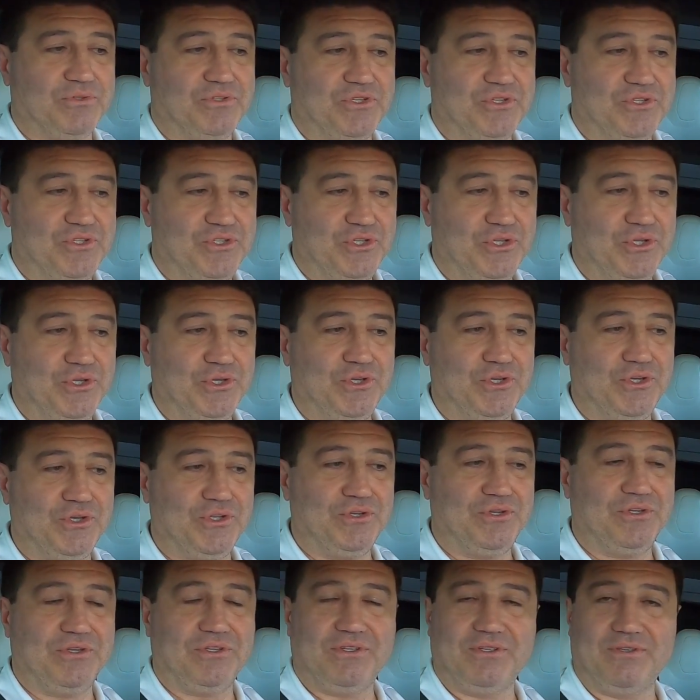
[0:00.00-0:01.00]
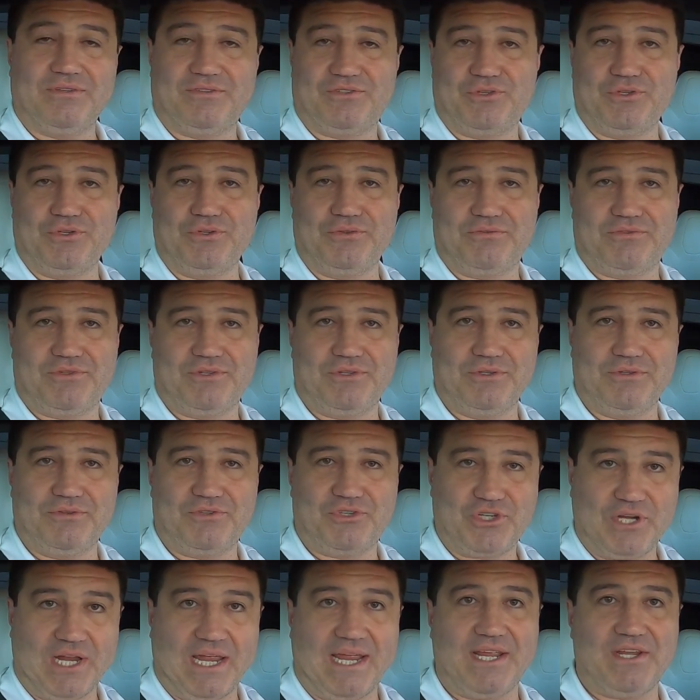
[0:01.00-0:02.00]
to
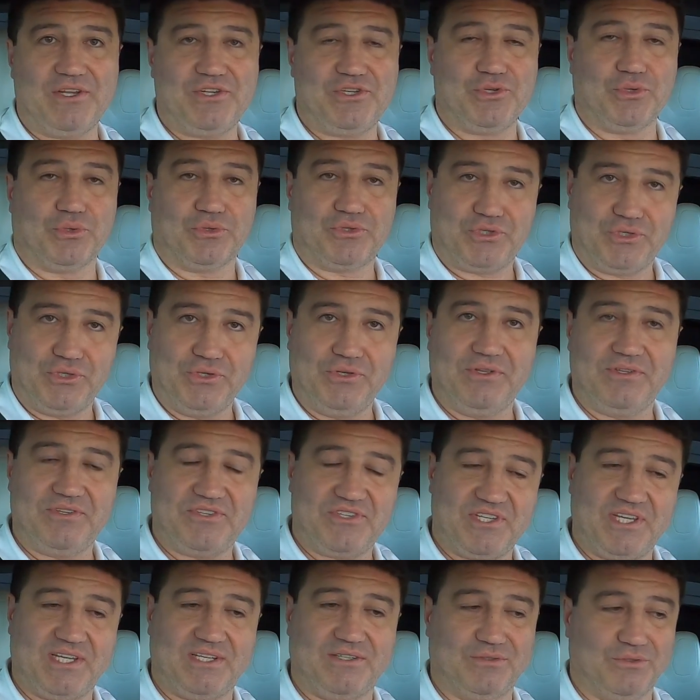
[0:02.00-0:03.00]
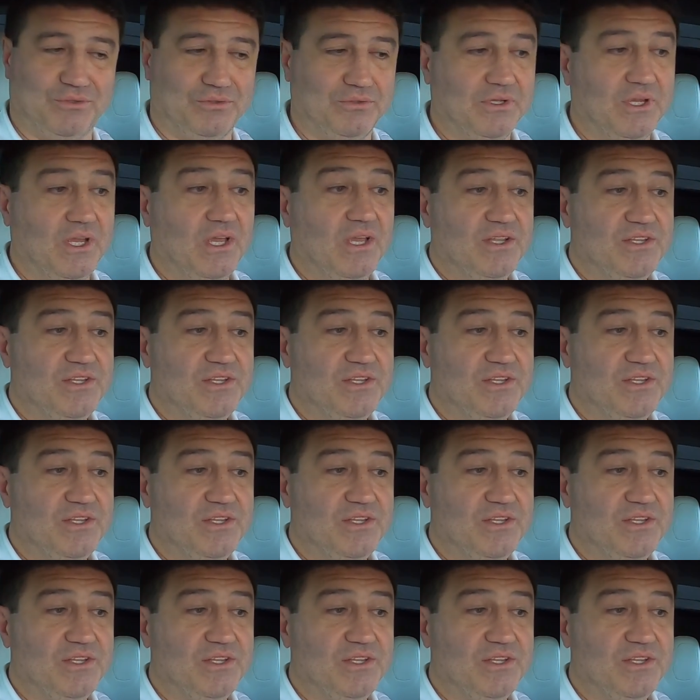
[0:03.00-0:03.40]
change your turn signal